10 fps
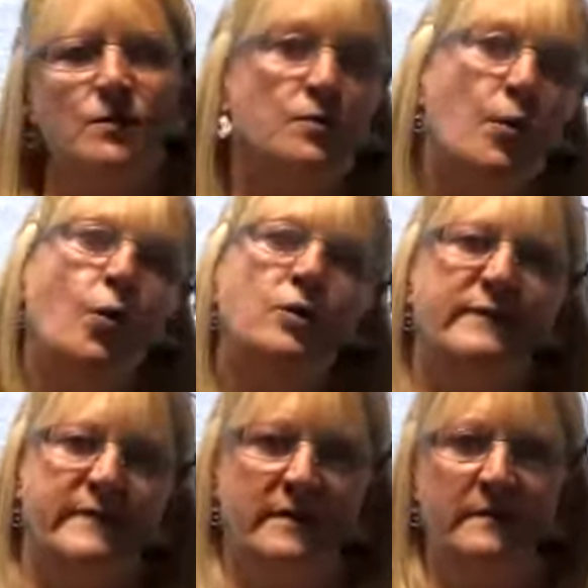or all
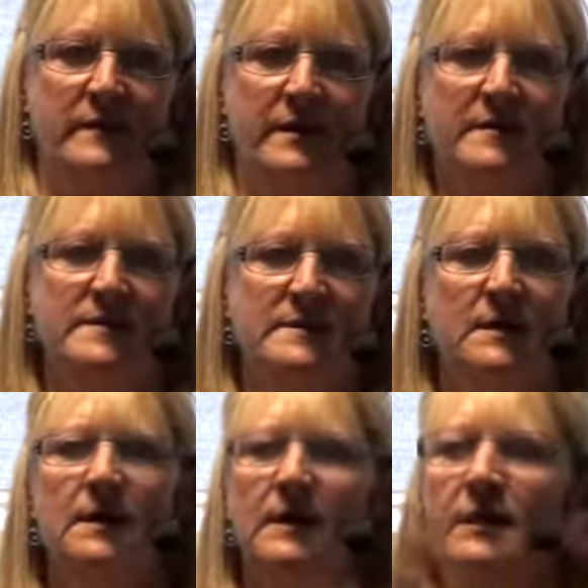living things,
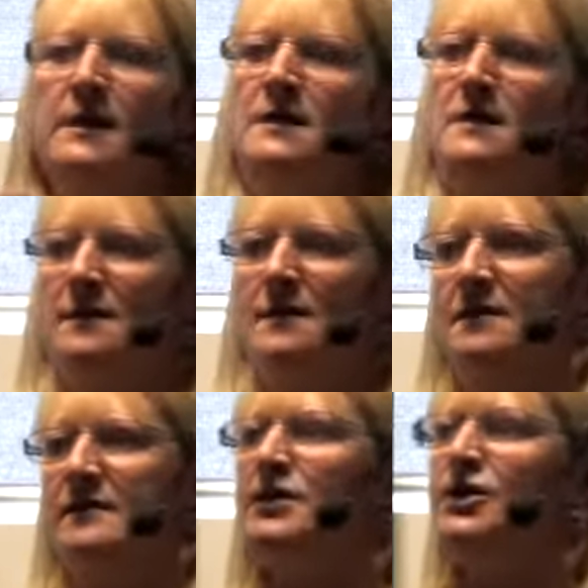in
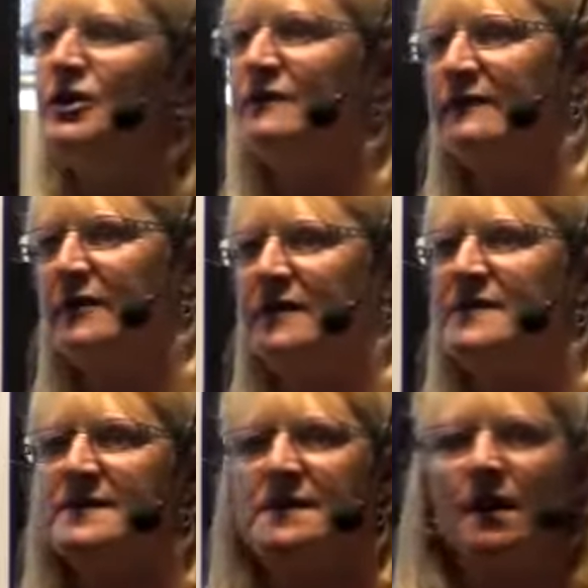the universe,